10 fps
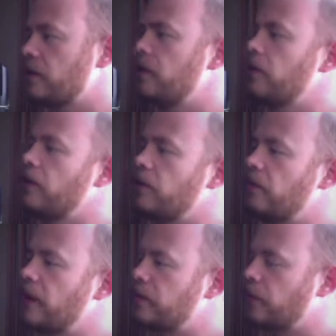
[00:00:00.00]
to in the
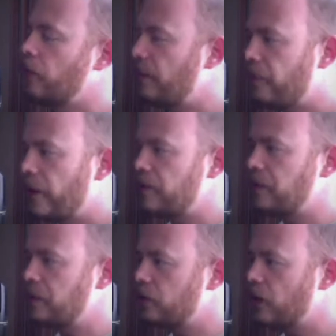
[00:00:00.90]
midst of great
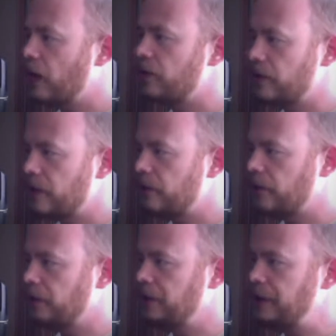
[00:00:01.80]
pressure and trials and
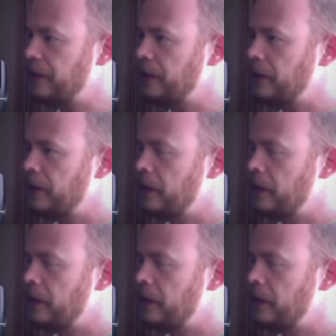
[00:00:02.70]
difficulties.